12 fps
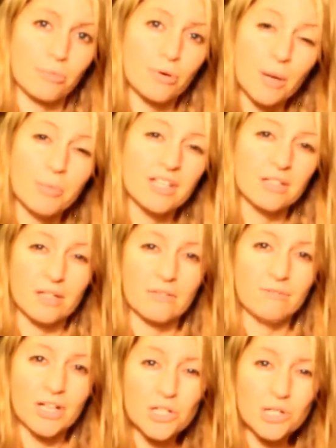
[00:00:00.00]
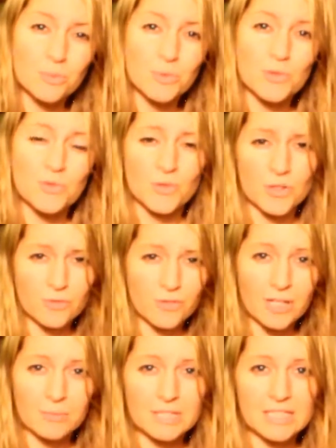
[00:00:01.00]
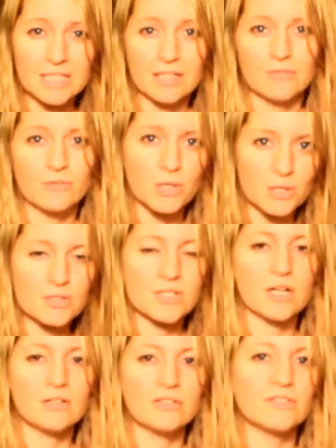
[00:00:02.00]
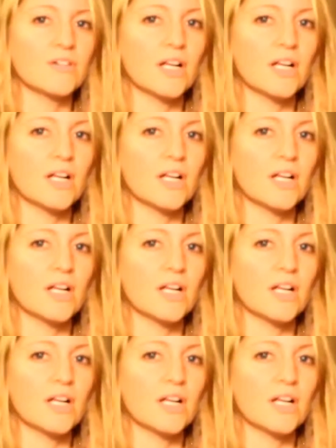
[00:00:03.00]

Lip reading: prepping a lot of vegetables for your family and for yourself